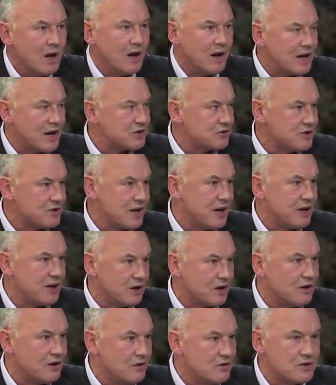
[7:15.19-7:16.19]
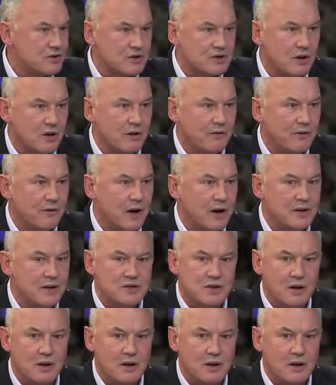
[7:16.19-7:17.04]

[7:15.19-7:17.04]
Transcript: Uh, AstraZeneca uses SolidFire.